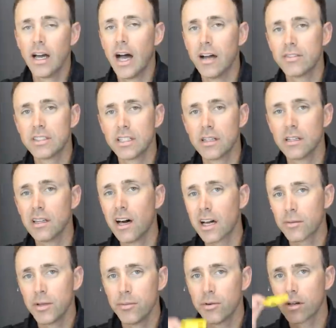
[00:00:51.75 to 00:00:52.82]
I've seen a lot
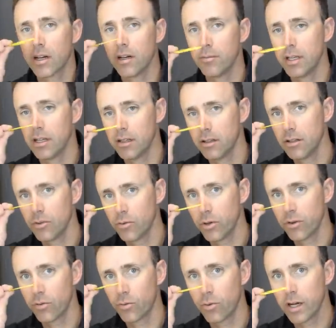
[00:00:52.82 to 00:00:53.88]
of people come in
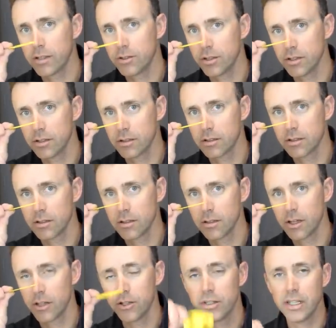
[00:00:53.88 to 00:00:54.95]
with wedges
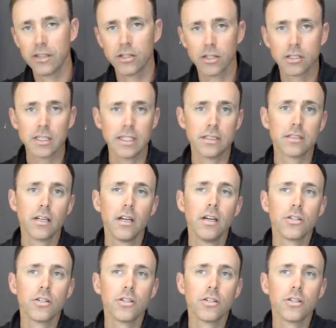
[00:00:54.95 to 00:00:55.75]
underneath their cleats,